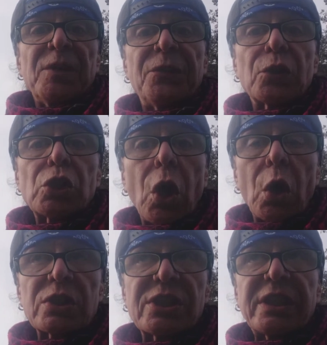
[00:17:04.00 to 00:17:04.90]
It was
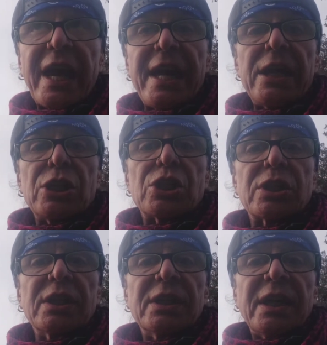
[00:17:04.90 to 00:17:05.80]
all staged.
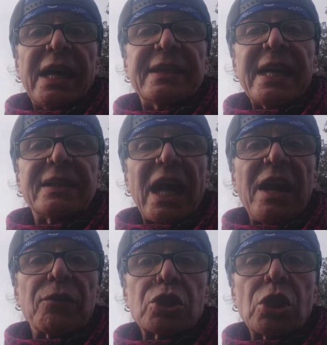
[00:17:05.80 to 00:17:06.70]
And that day
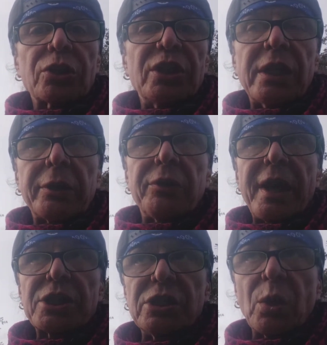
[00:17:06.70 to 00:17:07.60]
was not
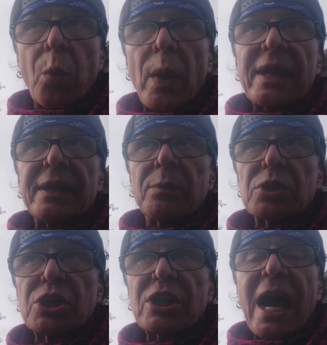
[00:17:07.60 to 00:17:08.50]
inauguration. The weather
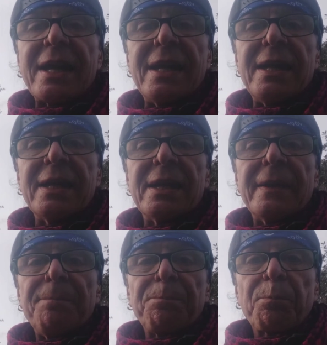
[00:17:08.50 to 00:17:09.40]
was sunny
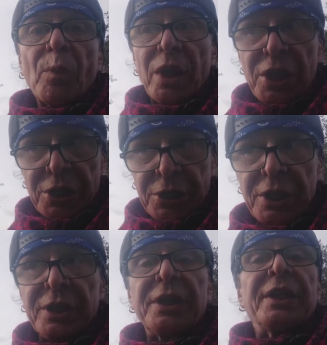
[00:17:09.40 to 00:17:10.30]
in
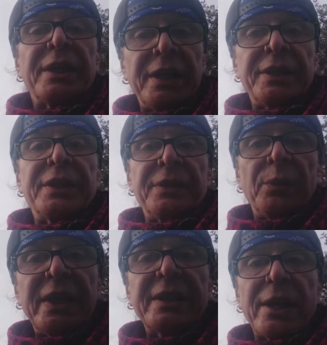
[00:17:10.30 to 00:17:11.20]
the
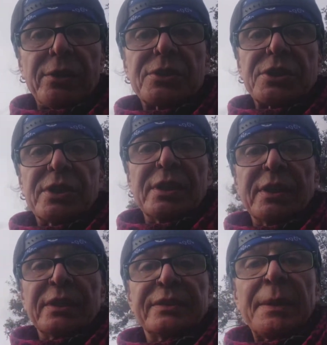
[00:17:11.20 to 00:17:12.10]
videos
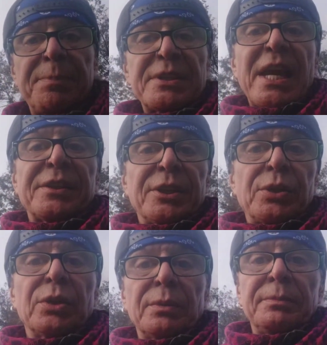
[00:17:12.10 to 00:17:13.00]
they presented
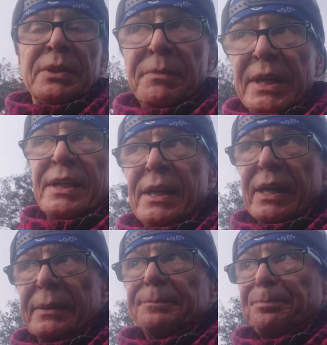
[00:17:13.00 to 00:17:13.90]
to the
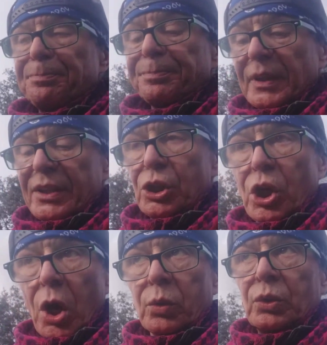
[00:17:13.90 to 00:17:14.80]
media, has
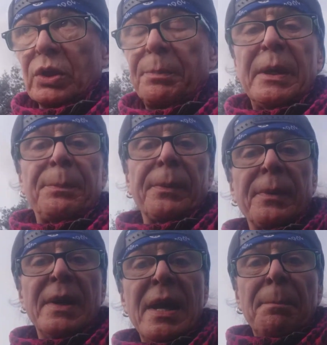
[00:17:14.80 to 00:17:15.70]
shown to the people.
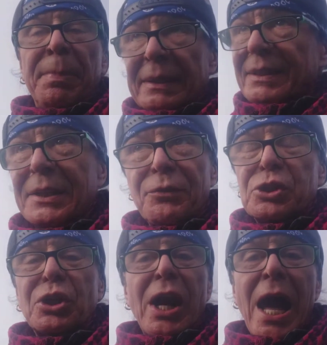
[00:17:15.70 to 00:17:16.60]
But it was
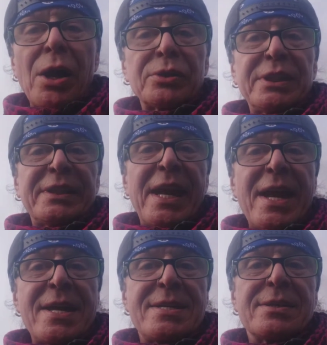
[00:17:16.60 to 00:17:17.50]
cloudy
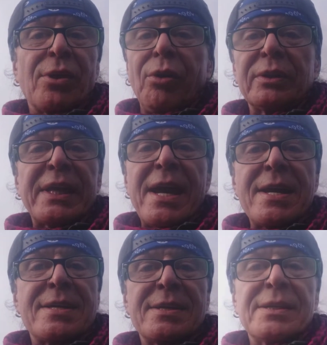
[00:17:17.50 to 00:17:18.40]
day, all day.